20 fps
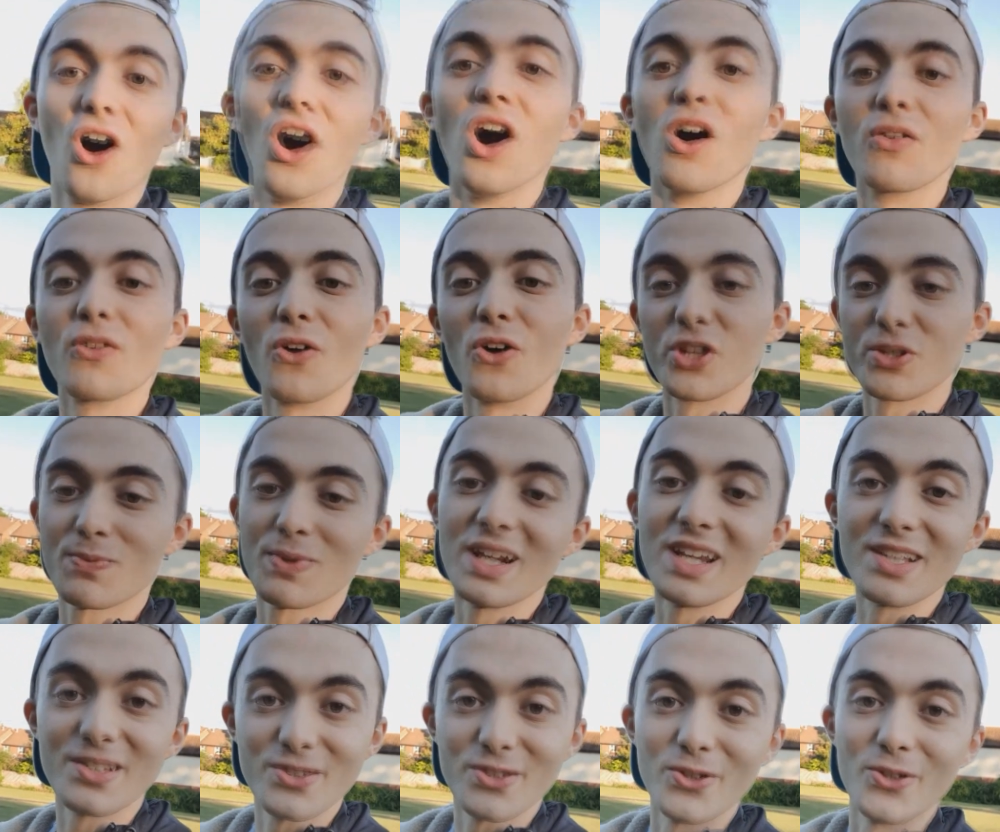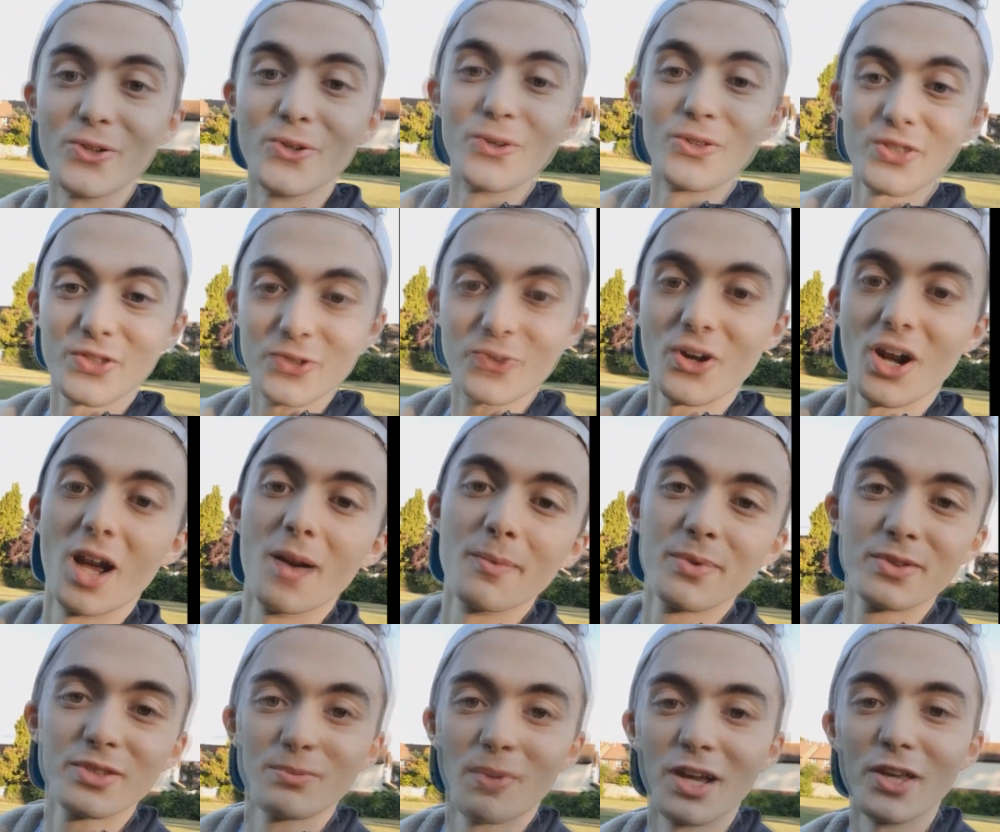of course, please do
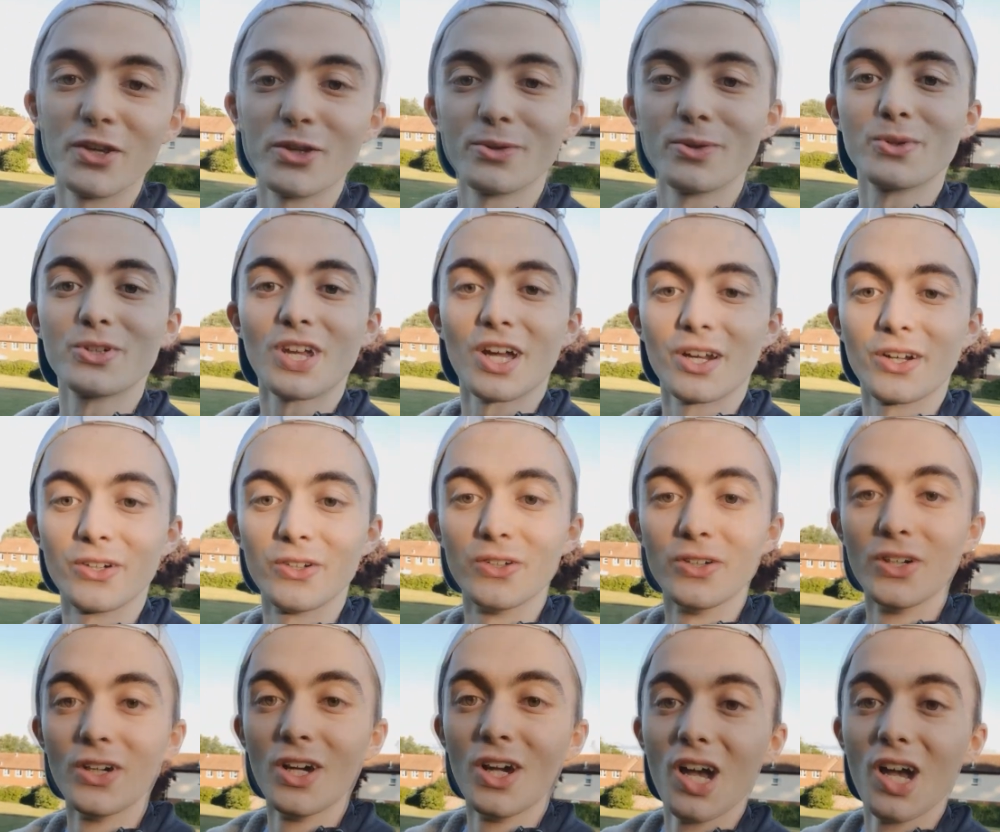subscribe to my YouTube channel.